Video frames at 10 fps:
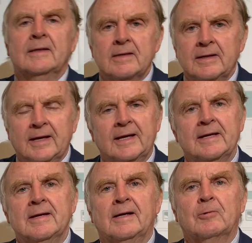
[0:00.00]

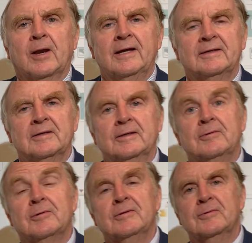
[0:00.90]
Today I would like to
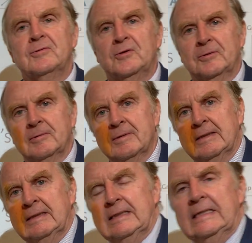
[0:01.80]
introduce you
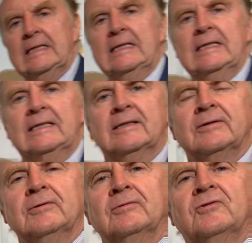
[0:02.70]

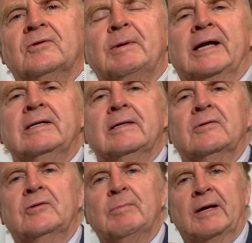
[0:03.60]
to some
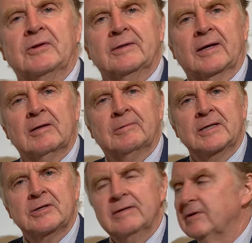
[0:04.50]
ideas about the
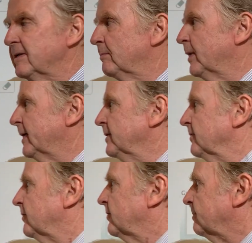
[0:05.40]
Declaration of
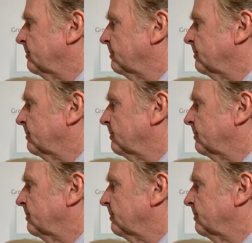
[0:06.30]
Independence.